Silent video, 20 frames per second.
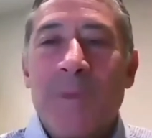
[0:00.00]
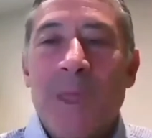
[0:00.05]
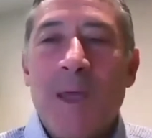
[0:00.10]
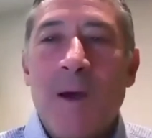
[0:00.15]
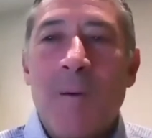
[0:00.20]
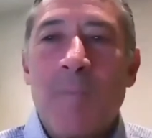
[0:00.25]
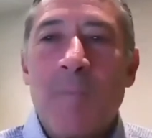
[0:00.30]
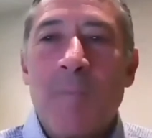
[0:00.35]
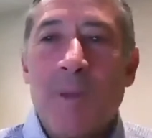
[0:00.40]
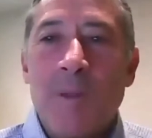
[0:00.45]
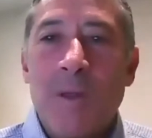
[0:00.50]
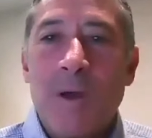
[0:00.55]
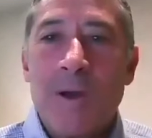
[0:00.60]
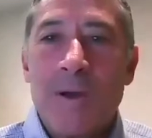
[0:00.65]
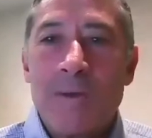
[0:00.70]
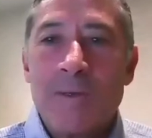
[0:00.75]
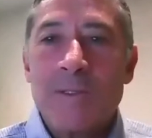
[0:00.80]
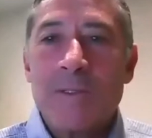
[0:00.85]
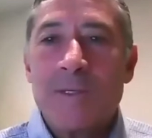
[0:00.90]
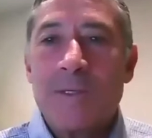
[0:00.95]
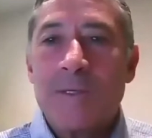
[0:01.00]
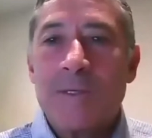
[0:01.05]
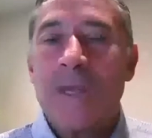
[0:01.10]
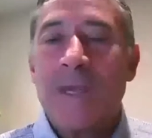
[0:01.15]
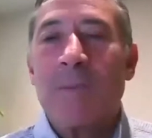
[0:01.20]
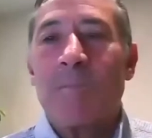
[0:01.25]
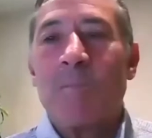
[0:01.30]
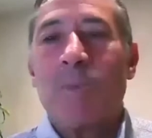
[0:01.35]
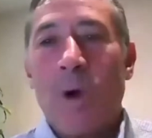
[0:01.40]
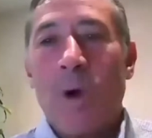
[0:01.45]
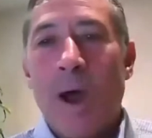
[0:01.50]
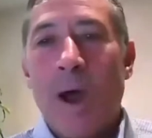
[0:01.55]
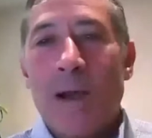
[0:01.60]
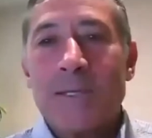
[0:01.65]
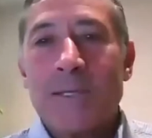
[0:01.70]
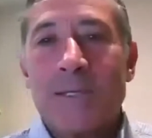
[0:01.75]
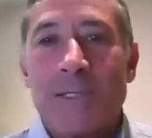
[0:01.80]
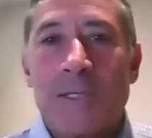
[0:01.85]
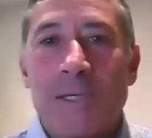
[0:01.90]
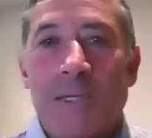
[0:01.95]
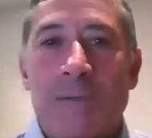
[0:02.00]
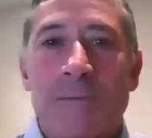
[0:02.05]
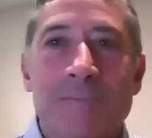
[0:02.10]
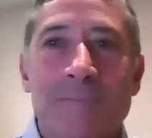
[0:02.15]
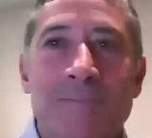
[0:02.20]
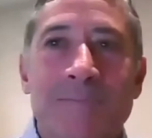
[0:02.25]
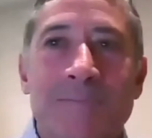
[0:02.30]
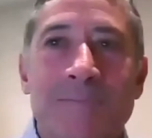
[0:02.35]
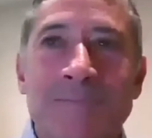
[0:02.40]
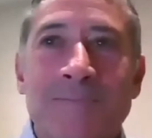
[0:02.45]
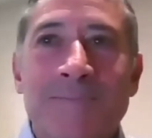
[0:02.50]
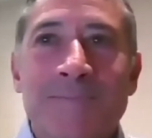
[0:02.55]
help the lungs to get more oxygen.